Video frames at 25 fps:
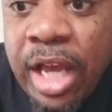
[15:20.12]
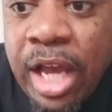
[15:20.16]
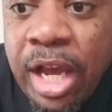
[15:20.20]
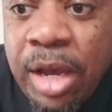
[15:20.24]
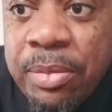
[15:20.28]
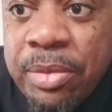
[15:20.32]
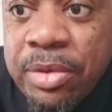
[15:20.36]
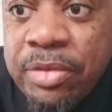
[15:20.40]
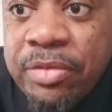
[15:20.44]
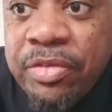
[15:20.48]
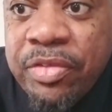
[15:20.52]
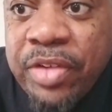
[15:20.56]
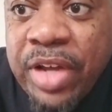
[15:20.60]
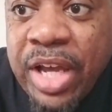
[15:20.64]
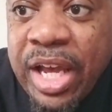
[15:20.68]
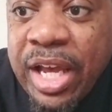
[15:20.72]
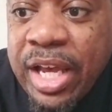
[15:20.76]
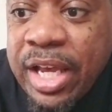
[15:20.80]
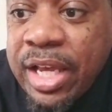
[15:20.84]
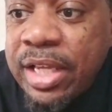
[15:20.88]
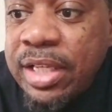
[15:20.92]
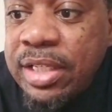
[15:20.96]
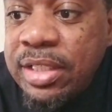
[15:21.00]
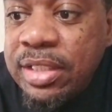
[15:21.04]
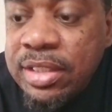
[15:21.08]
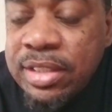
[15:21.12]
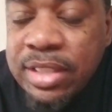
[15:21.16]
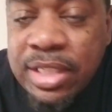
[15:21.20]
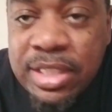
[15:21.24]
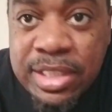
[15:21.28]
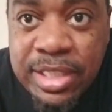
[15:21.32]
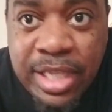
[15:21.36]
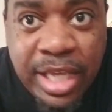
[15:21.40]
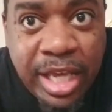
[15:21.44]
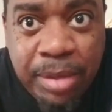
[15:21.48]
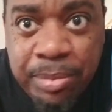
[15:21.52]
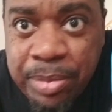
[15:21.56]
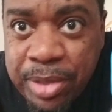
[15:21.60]
I would find
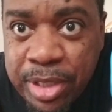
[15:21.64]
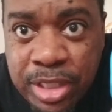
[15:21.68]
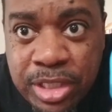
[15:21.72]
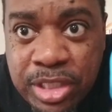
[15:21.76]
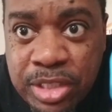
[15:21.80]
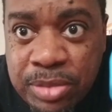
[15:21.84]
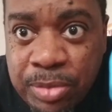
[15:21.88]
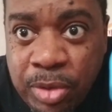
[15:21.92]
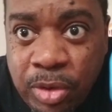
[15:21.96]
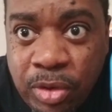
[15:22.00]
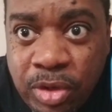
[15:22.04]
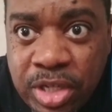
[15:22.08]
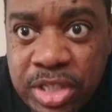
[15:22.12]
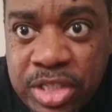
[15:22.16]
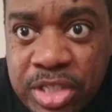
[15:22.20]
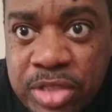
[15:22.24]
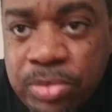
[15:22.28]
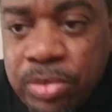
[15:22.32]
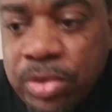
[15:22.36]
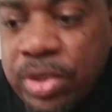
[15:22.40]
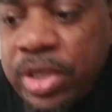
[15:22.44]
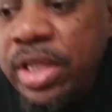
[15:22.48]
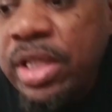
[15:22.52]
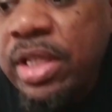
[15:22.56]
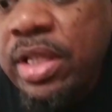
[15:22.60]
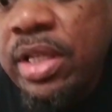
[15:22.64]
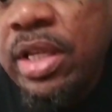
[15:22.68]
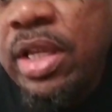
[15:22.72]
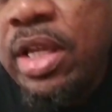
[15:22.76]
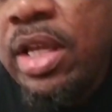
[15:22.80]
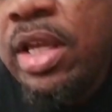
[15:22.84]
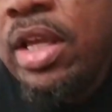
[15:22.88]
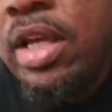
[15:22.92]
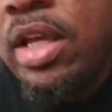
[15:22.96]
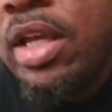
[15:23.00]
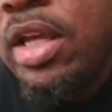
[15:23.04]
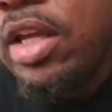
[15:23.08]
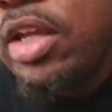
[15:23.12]
this can't be the smallest one.
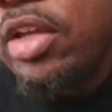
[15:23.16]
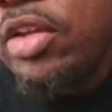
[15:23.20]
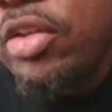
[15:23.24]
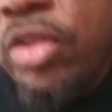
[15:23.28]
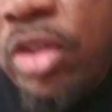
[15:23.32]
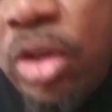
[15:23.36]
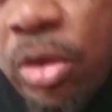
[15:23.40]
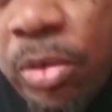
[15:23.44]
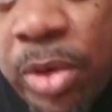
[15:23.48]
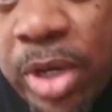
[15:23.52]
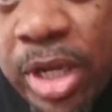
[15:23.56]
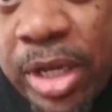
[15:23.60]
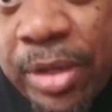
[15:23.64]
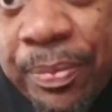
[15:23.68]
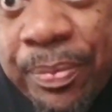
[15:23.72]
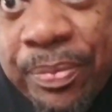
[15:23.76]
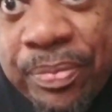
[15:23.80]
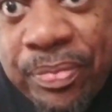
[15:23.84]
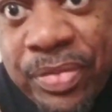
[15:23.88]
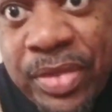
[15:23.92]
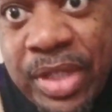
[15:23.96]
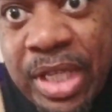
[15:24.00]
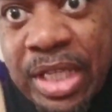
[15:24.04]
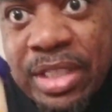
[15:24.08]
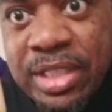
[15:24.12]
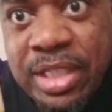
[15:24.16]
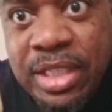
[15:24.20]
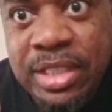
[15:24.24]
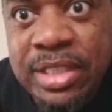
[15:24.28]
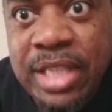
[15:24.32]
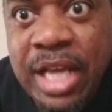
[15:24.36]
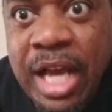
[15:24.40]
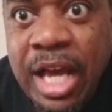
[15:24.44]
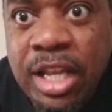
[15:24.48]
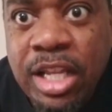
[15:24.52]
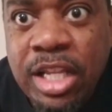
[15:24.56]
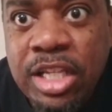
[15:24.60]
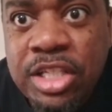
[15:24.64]
You know what? The
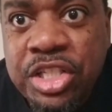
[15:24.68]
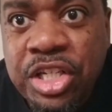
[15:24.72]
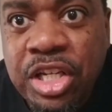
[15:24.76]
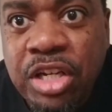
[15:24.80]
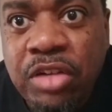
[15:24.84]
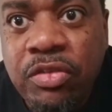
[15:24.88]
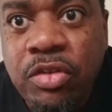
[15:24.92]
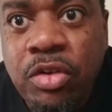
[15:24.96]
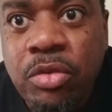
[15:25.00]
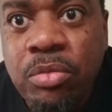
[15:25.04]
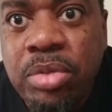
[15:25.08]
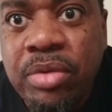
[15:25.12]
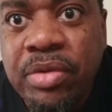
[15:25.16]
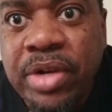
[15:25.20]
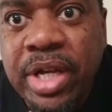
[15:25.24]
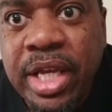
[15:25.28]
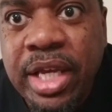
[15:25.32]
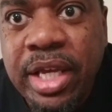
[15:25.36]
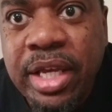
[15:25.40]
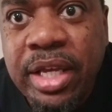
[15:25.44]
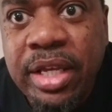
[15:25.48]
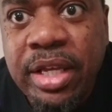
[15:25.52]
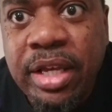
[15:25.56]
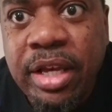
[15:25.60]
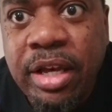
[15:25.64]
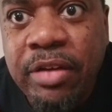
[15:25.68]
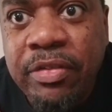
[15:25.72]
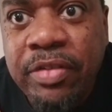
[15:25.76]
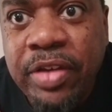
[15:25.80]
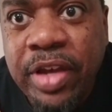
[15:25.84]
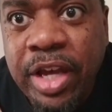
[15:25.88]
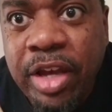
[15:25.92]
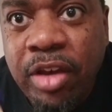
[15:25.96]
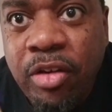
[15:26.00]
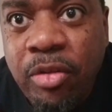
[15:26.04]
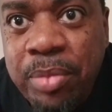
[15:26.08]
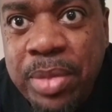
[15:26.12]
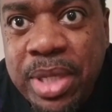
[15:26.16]
Dollar General brand of
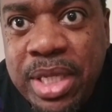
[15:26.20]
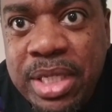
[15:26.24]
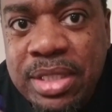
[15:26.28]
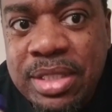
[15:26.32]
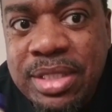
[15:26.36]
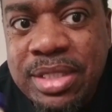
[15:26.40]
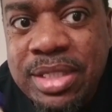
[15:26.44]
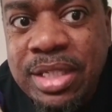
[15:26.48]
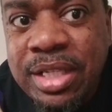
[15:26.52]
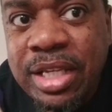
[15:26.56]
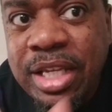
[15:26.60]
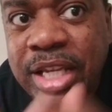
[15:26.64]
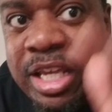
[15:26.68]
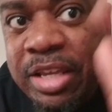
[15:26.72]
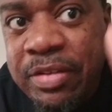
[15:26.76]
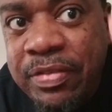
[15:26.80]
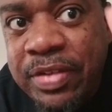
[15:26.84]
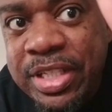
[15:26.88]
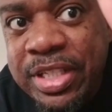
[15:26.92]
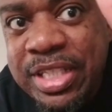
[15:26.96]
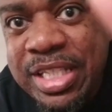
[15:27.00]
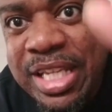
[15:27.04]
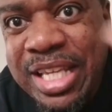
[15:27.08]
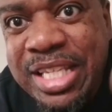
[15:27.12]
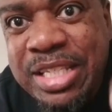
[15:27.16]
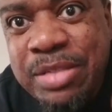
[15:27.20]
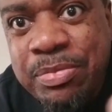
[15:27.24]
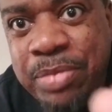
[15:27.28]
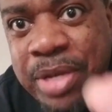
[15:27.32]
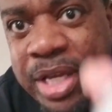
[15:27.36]
Hellman's even tastes